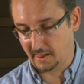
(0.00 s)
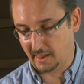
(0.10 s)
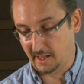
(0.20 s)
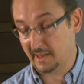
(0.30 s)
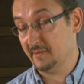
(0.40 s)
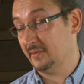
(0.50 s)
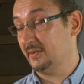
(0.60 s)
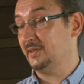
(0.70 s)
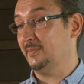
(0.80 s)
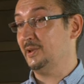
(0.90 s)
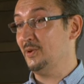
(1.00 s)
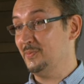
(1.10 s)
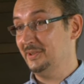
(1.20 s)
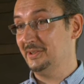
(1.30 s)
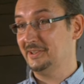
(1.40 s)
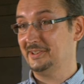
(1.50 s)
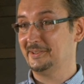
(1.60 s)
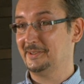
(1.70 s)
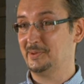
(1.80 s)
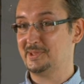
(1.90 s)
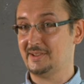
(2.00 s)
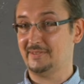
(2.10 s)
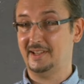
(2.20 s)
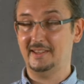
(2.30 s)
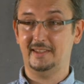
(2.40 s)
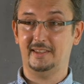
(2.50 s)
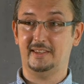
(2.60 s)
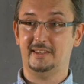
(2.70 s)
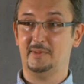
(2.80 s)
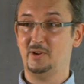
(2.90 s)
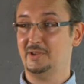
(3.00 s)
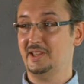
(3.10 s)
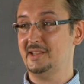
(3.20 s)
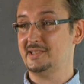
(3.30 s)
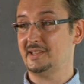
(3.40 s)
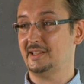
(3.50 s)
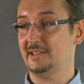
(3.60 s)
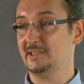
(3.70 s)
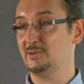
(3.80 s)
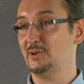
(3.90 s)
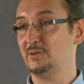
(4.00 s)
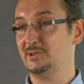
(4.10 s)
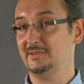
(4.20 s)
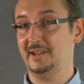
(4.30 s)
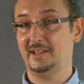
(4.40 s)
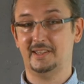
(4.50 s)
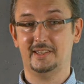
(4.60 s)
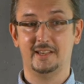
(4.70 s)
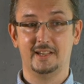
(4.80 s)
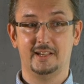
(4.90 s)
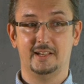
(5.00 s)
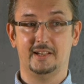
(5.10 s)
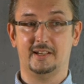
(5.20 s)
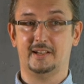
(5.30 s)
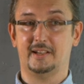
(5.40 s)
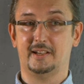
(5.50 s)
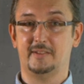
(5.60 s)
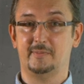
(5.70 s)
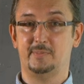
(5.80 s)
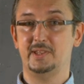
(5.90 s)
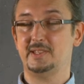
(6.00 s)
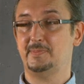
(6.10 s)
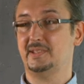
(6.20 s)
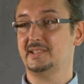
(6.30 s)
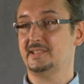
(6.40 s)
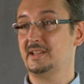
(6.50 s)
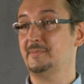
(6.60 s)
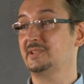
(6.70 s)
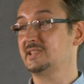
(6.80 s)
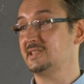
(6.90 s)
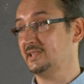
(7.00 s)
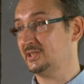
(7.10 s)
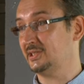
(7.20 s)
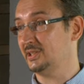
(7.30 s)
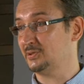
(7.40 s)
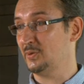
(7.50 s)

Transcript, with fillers: For example, the first one. In general, in my view, in my analysis, this is okay and